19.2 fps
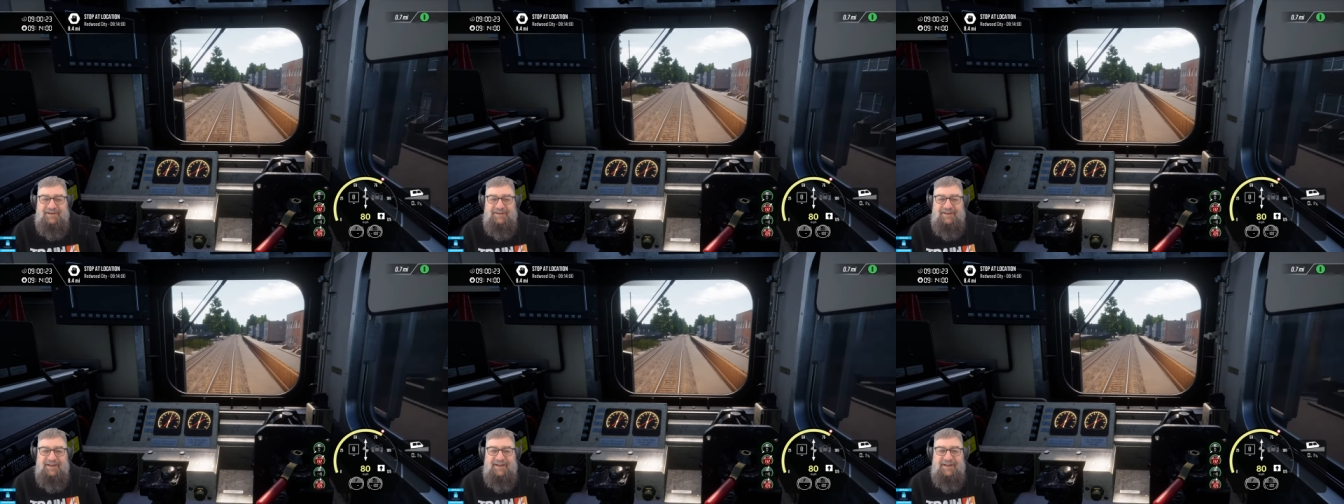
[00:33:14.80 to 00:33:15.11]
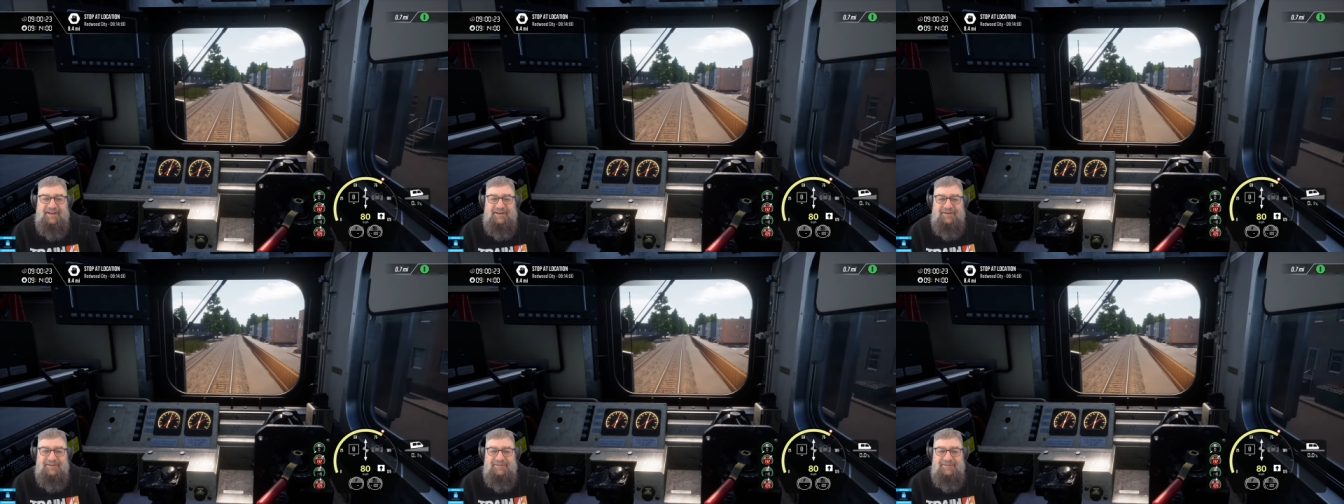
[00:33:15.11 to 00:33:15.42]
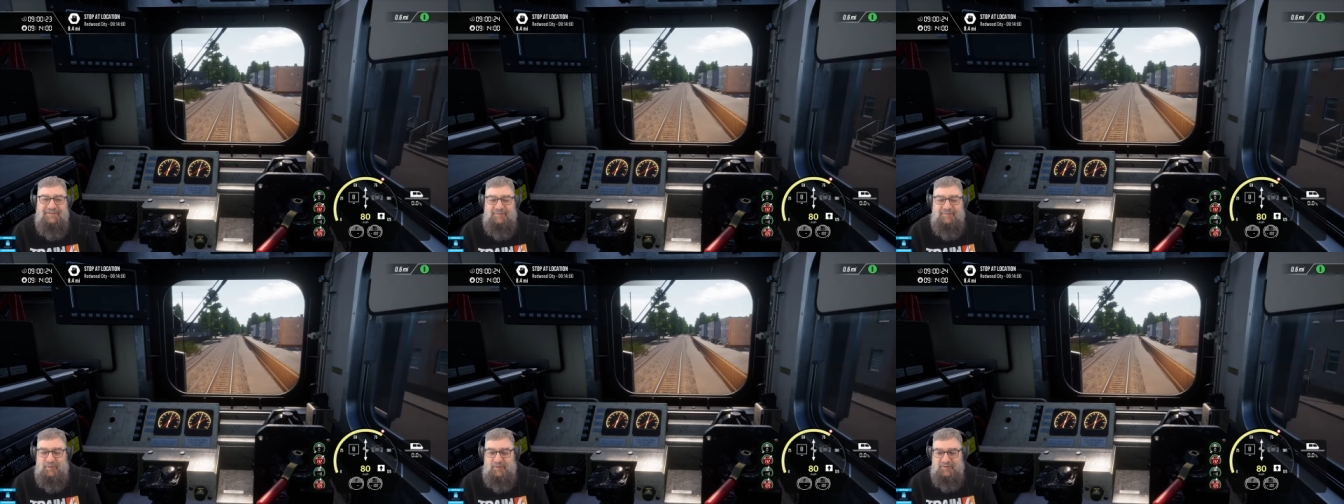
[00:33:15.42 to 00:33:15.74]
Yeah,
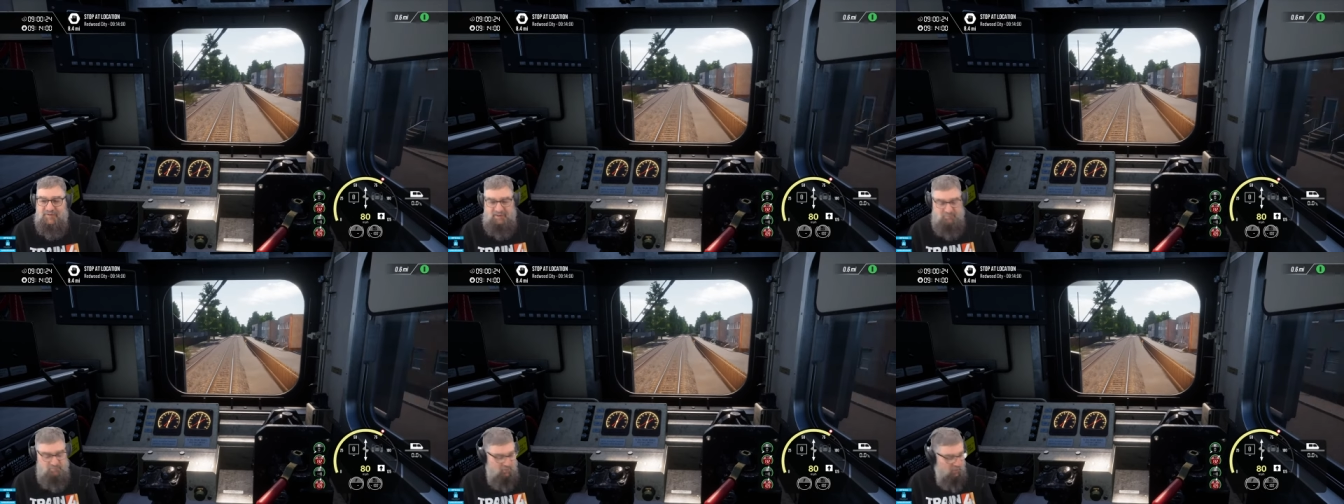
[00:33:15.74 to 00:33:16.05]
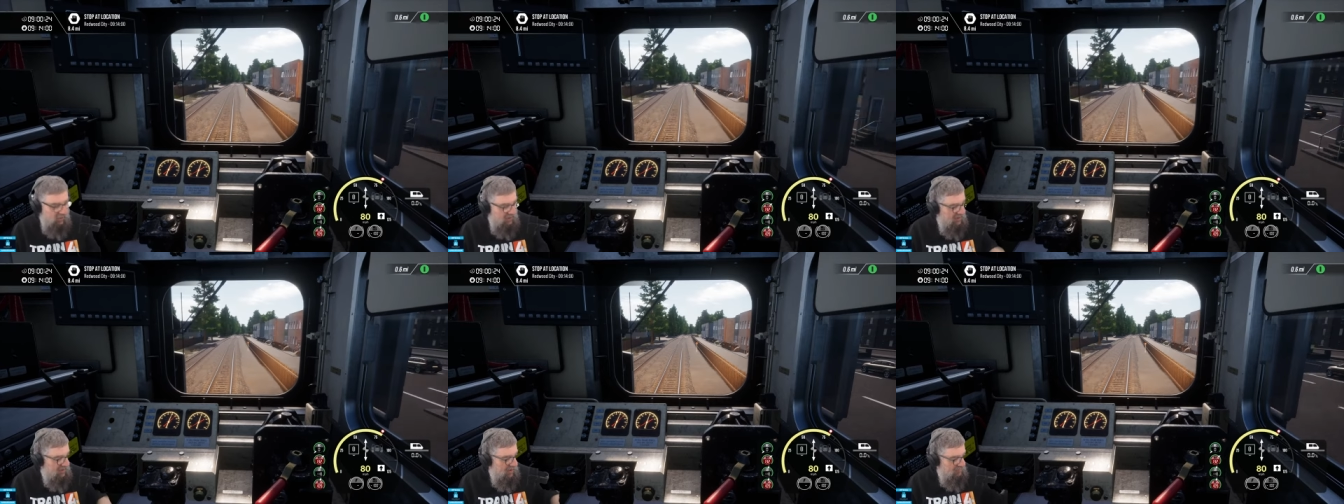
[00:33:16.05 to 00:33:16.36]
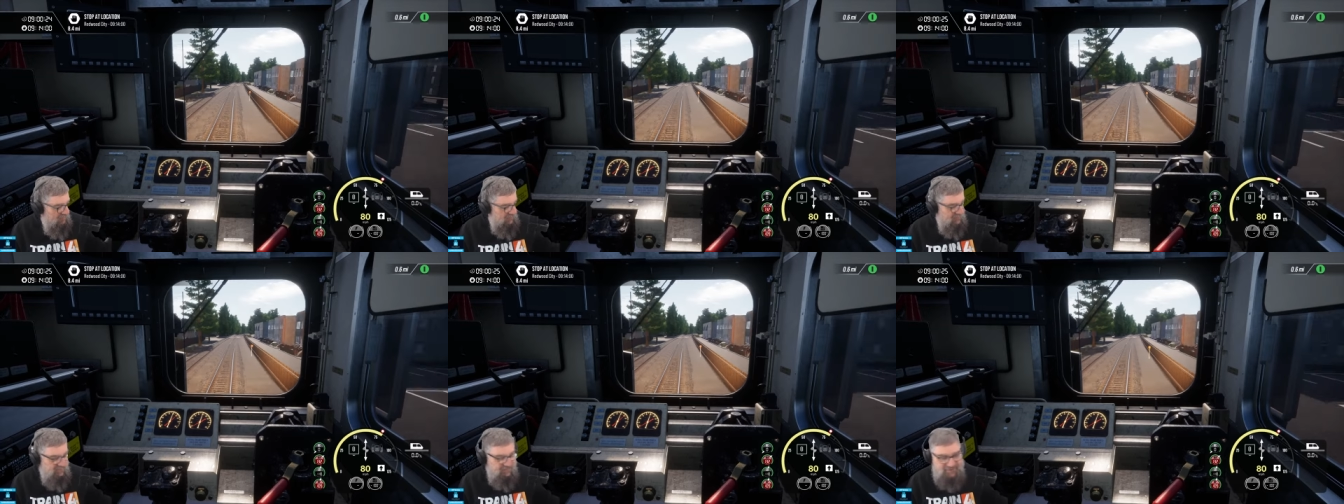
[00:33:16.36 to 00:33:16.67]
I suppose that might
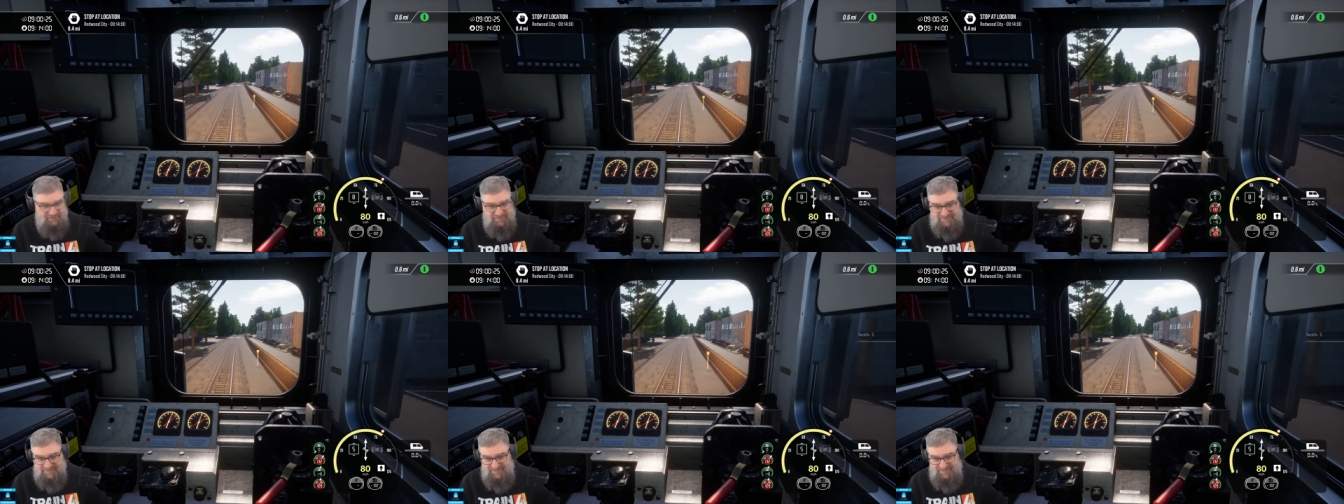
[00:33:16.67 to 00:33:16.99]
happen.